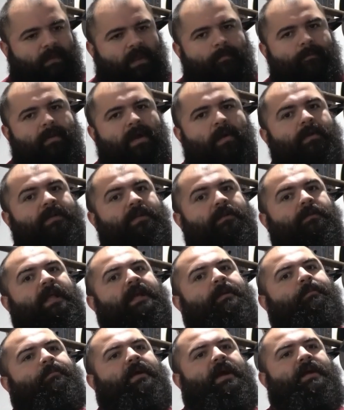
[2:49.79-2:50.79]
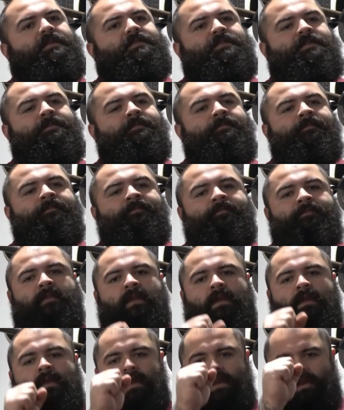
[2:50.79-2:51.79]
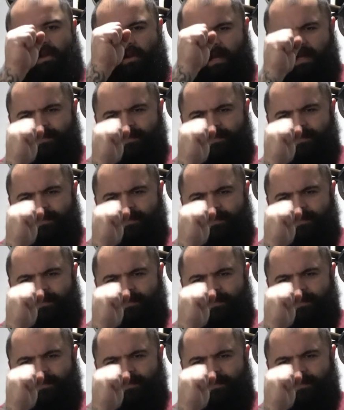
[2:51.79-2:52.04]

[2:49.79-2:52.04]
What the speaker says: But when you leg press, your